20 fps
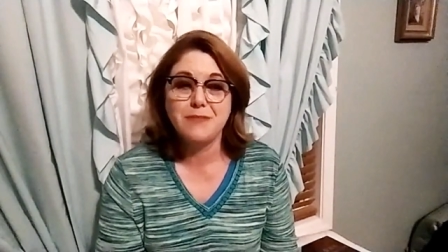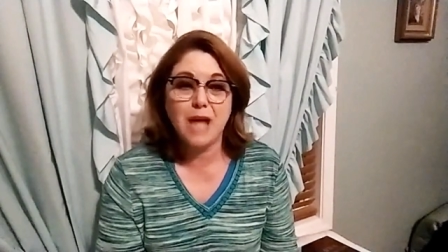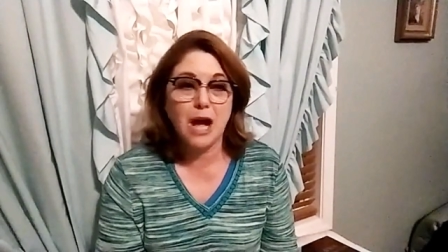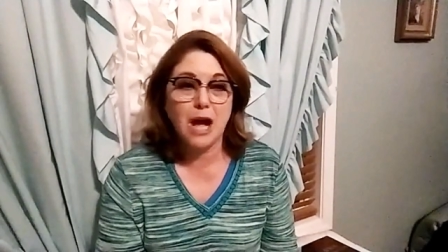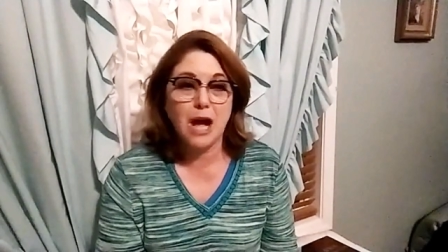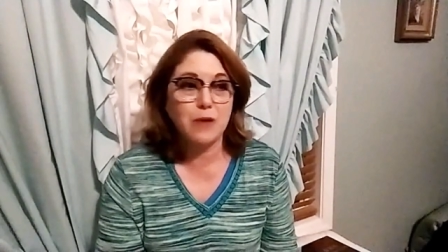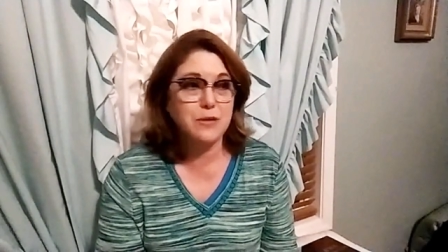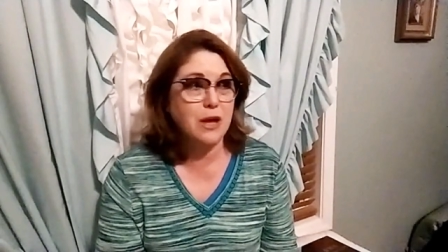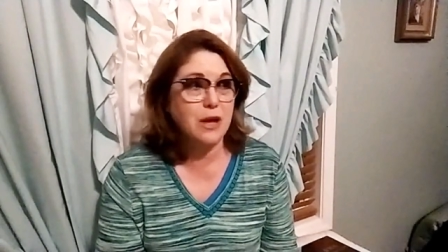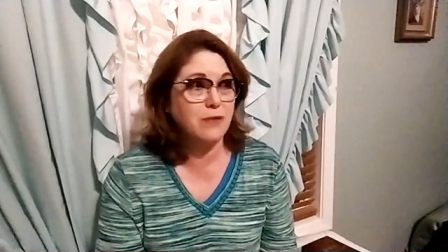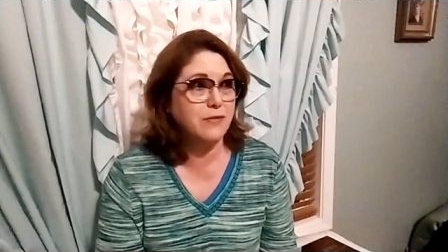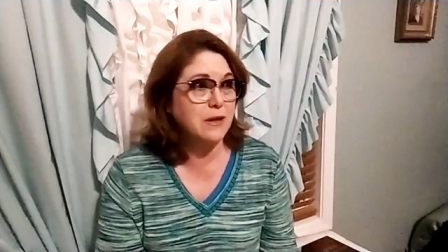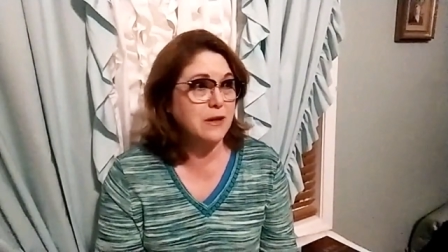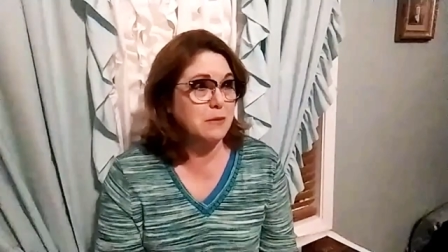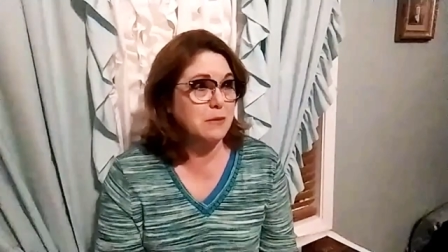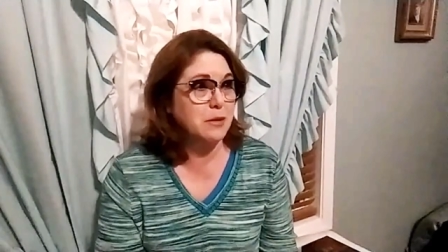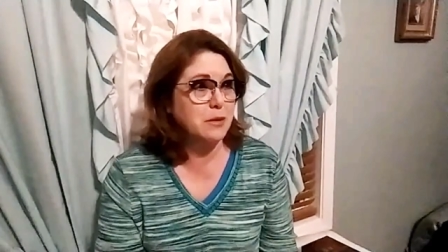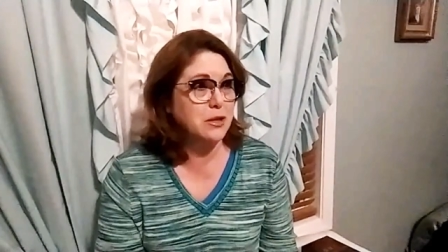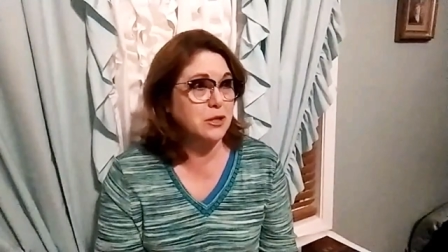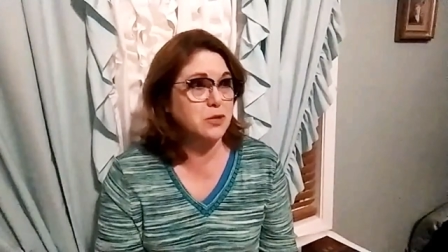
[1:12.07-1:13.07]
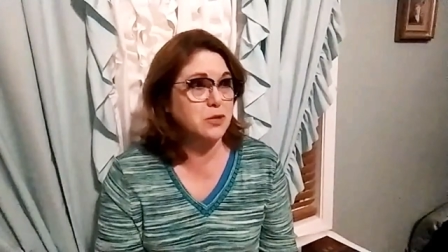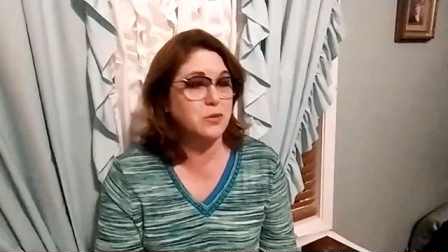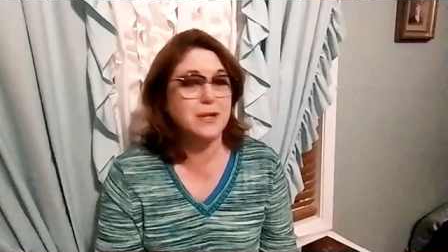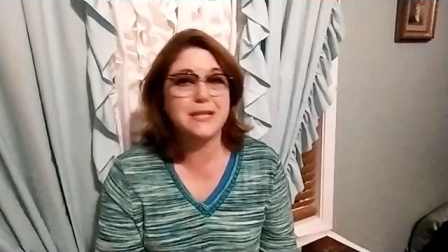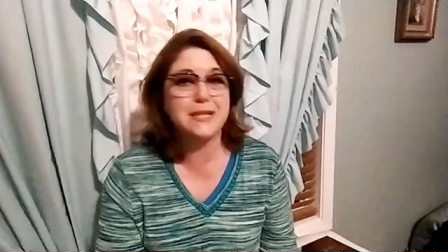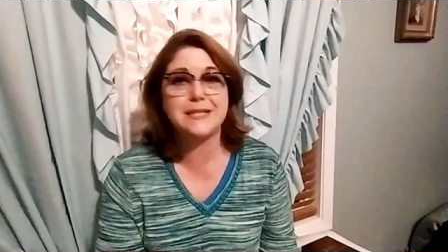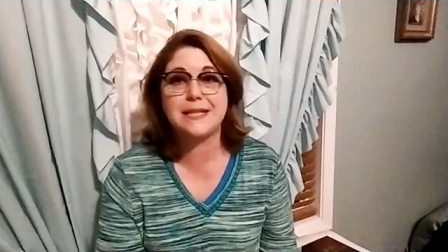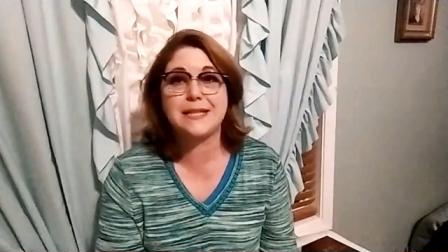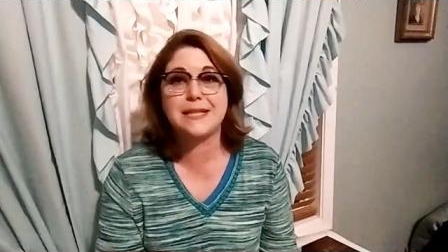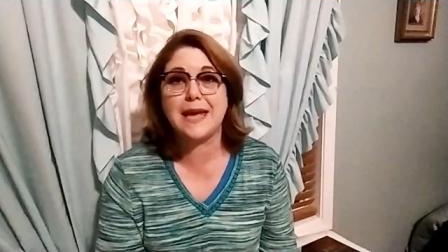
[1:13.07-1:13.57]
on November the
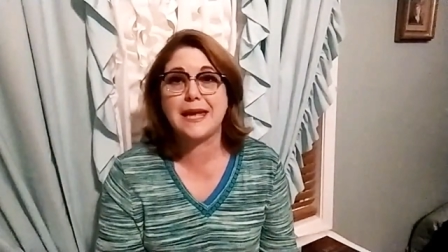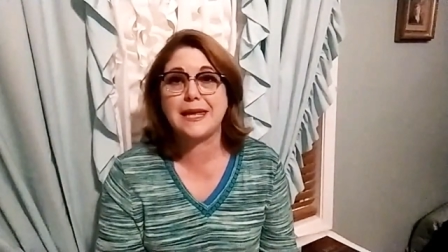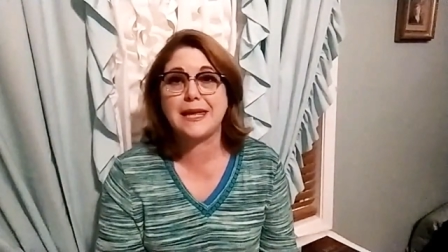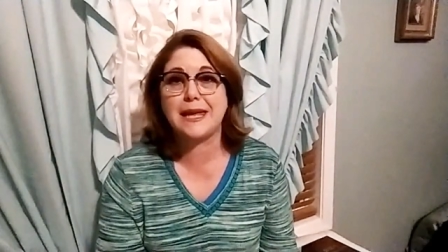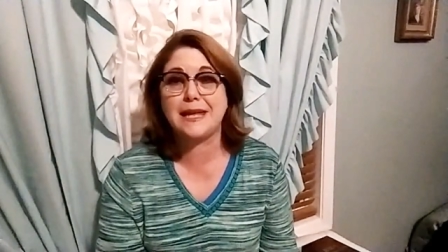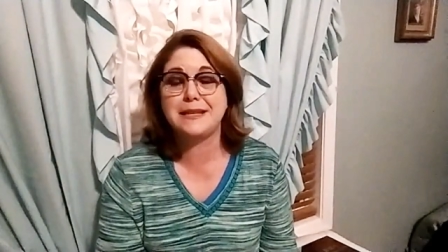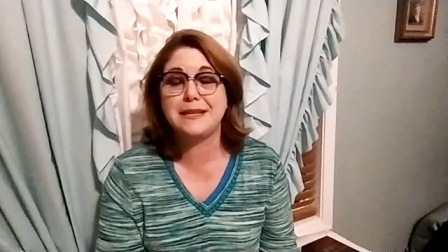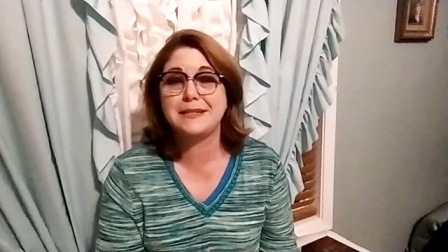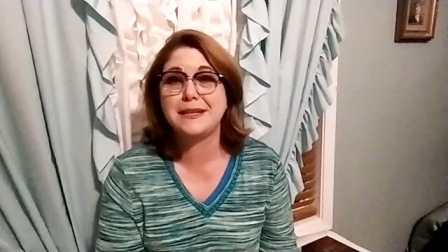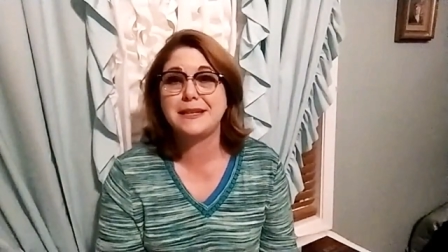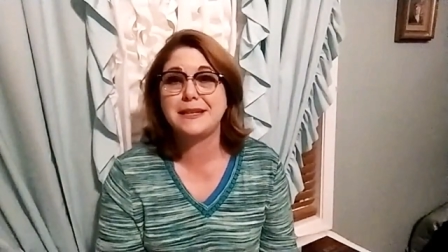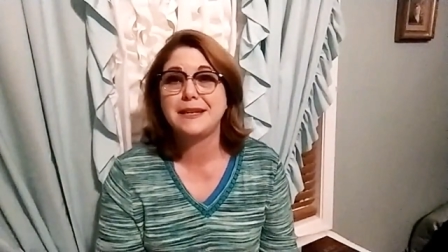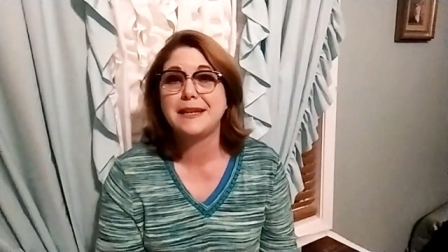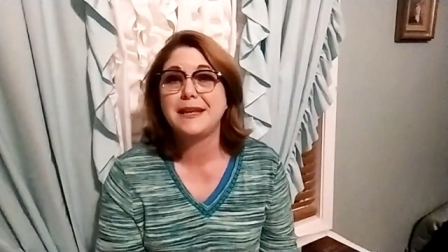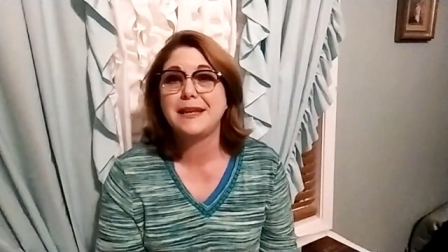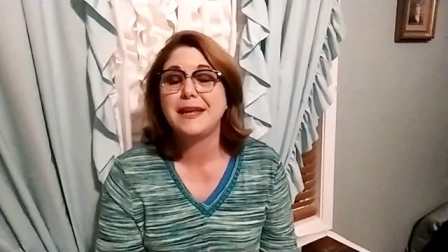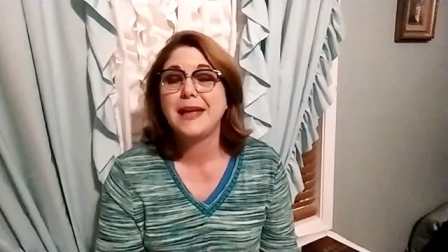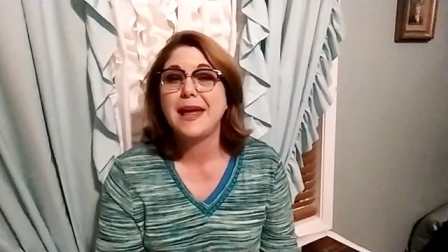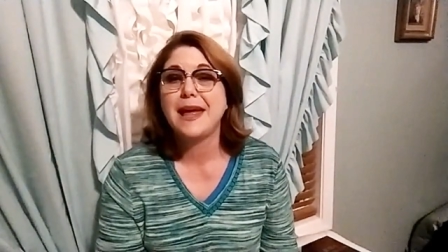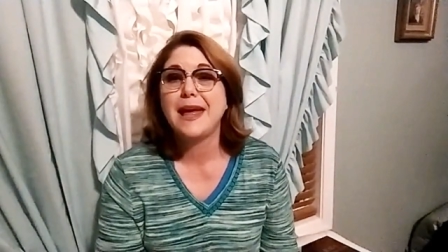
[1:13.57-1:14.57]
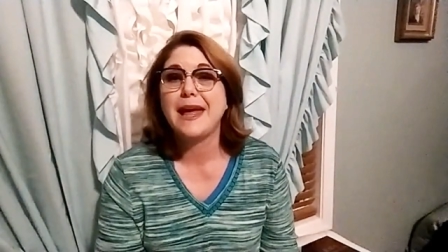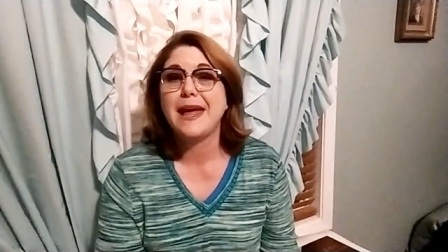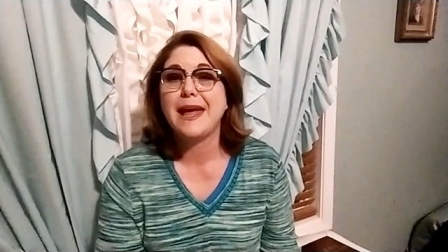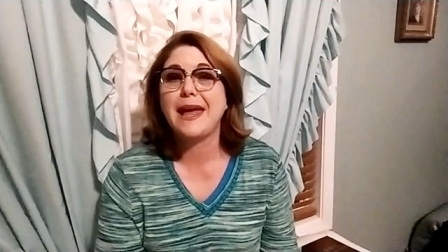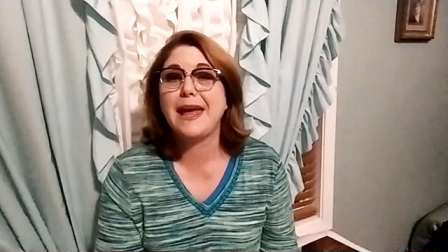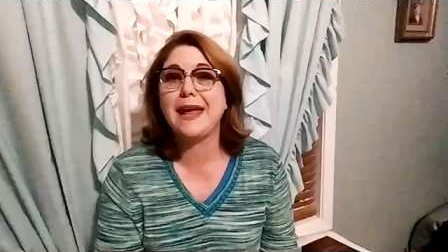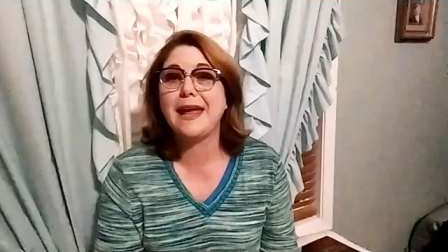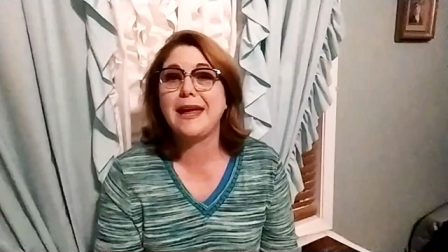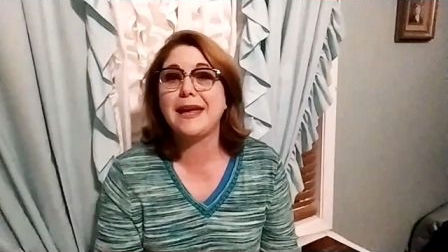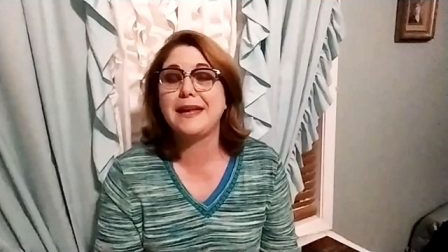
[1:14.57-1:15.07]
twenty second,
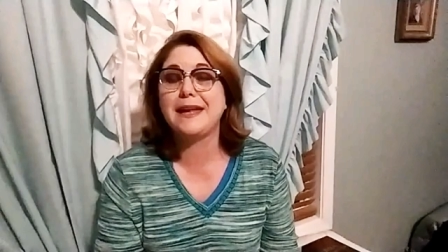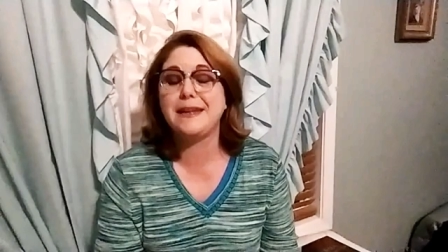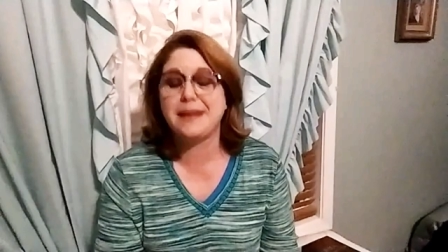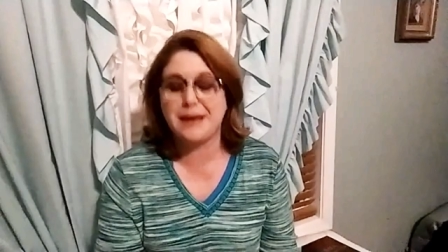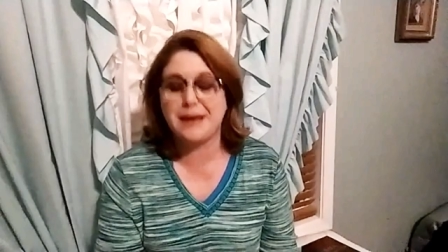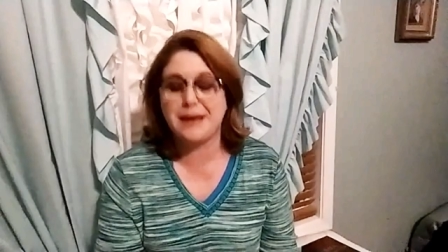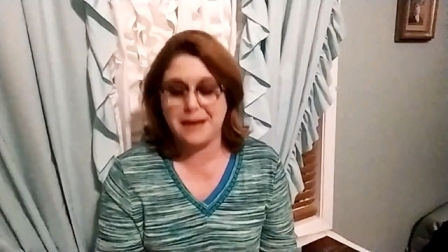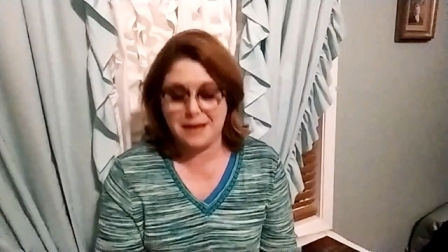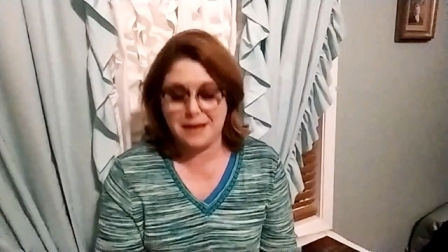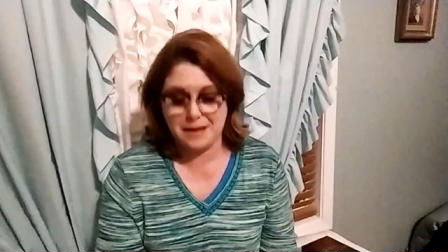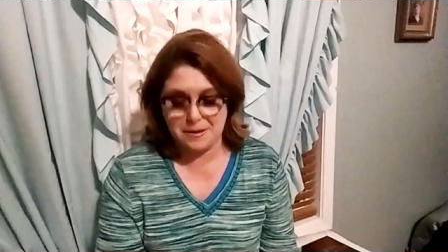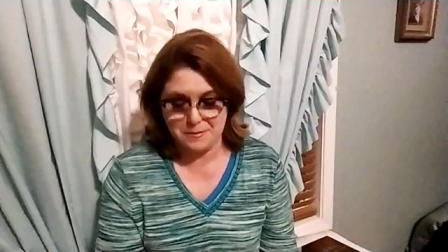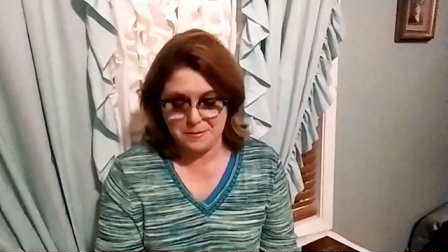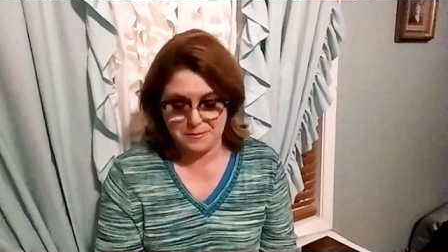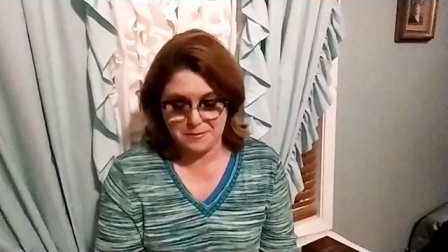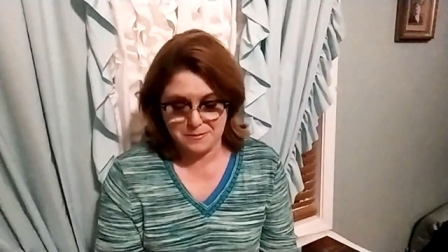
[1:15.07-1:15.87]
and um,